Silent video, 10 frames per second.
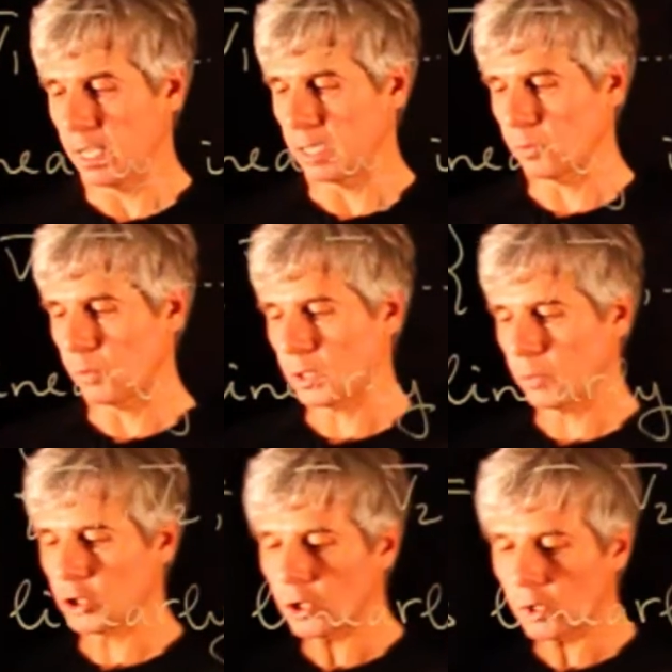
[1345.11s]
And what
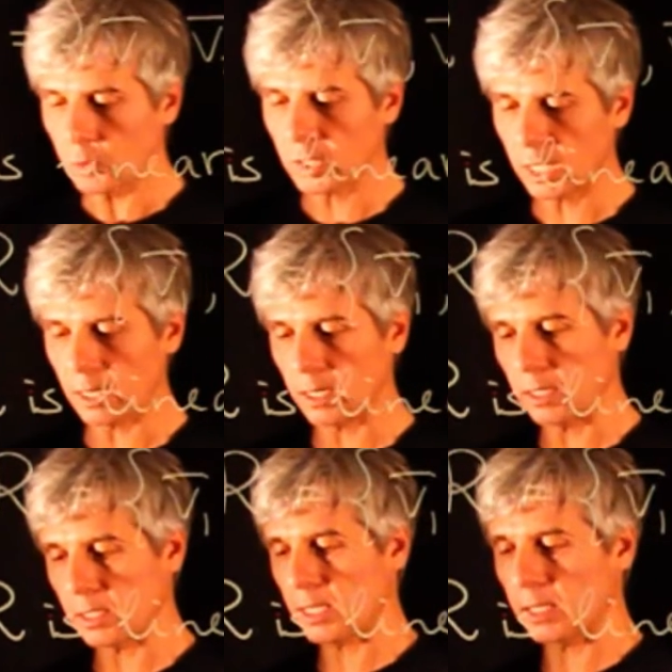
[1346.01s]
we showed here
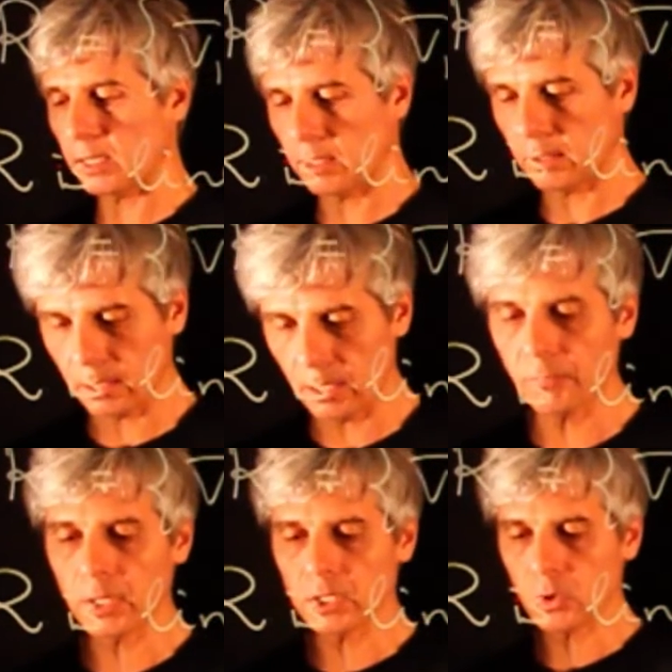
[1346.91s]
is that
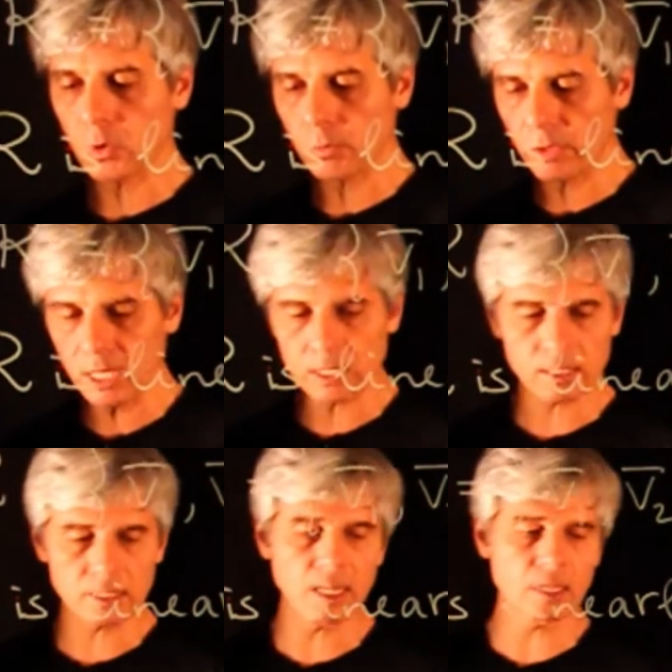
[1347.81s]
if we assume this
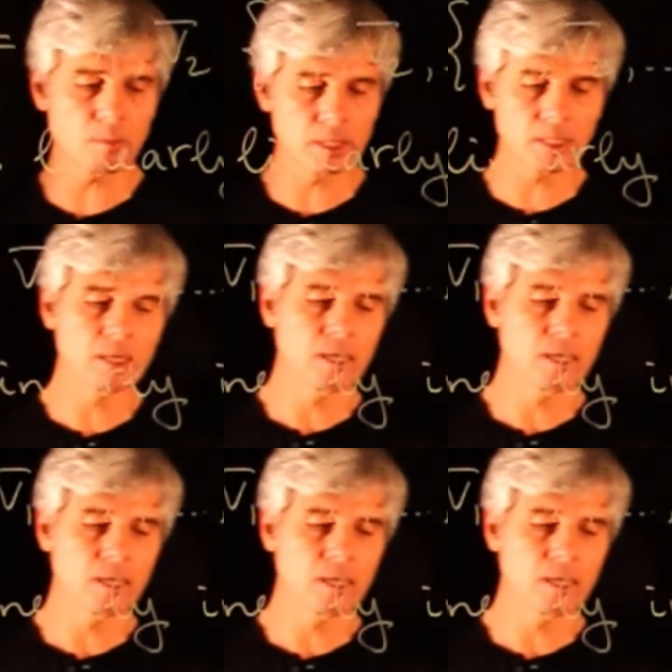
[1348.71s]
statement,